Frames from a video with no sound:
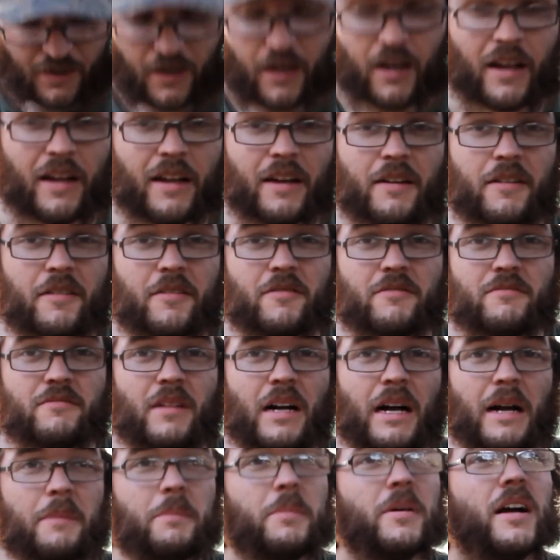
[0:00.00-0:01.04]
I
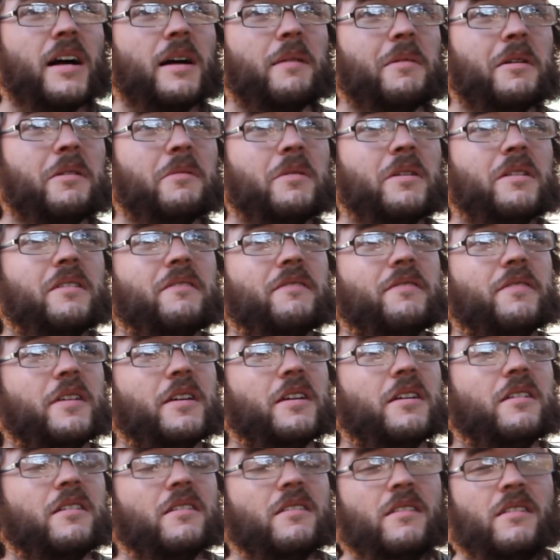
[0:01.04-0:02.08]
probably wouldn't
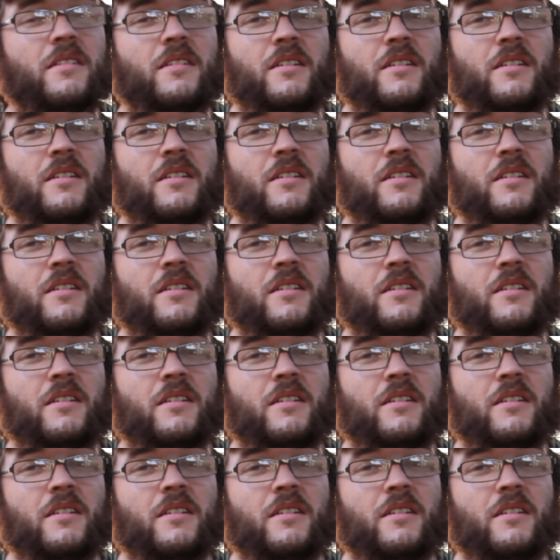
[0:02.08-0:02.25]
feel